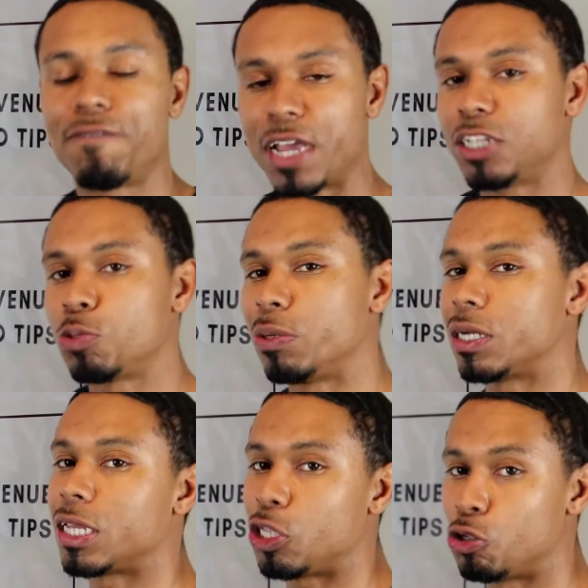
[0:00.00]

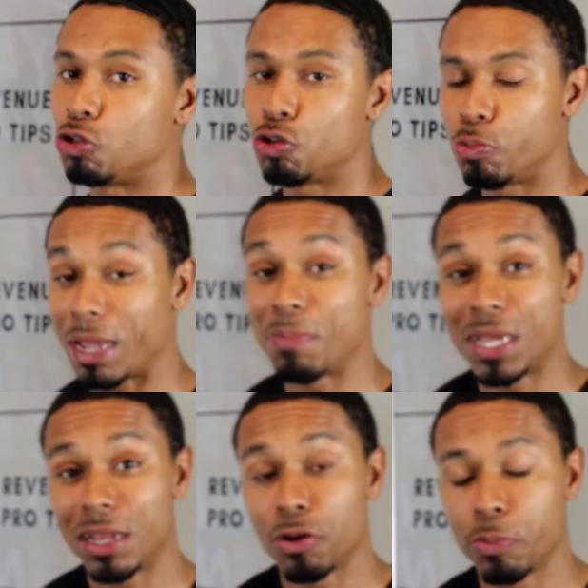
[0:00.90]
Facebook and YouTube might
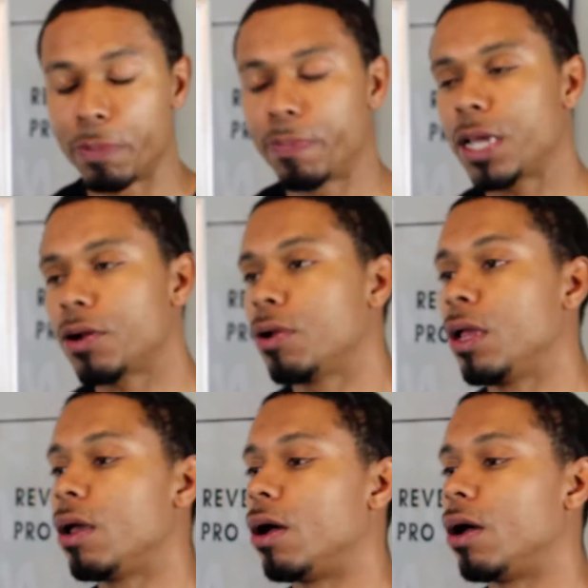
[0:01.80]
be a little bit better.